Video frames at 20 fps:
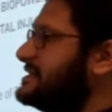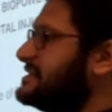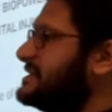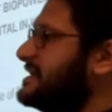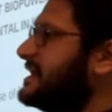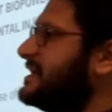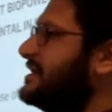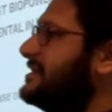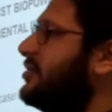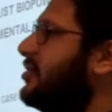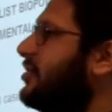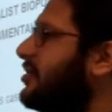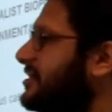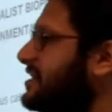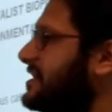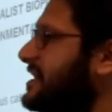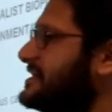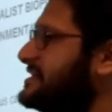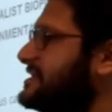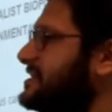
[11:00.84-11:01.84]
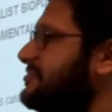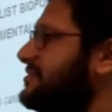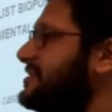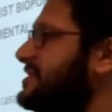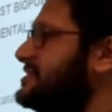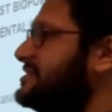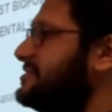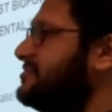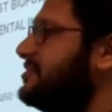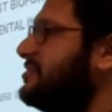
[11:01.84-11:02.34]
is like an organizing
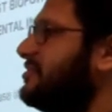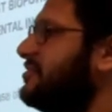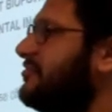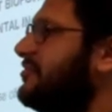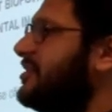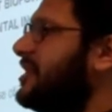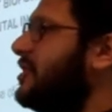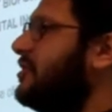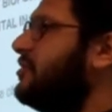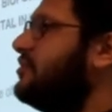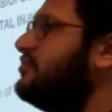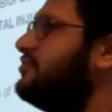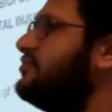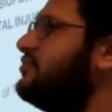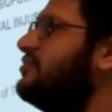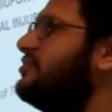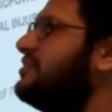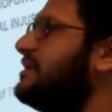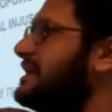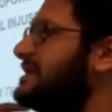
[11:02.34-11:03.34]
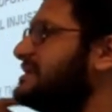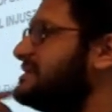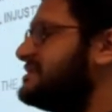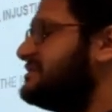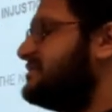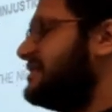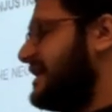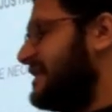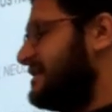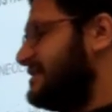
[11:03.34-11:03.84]
principle of how to
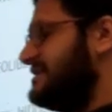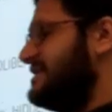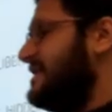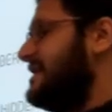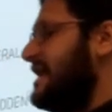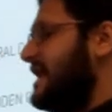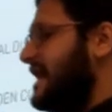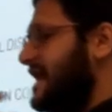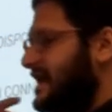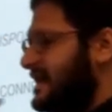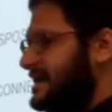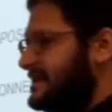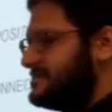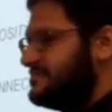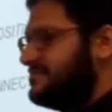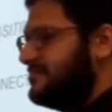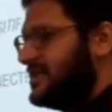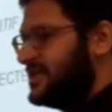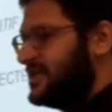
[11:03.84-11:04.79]
extract as